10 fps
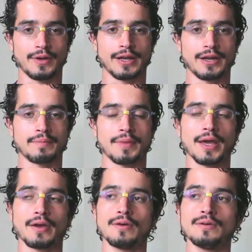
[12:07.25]
write an
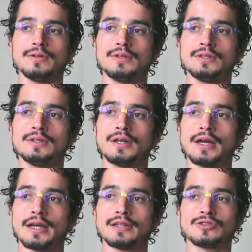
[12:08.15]
email
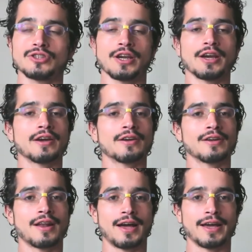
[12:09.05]
and share,
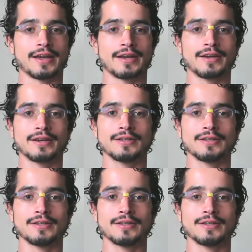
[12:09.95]
like,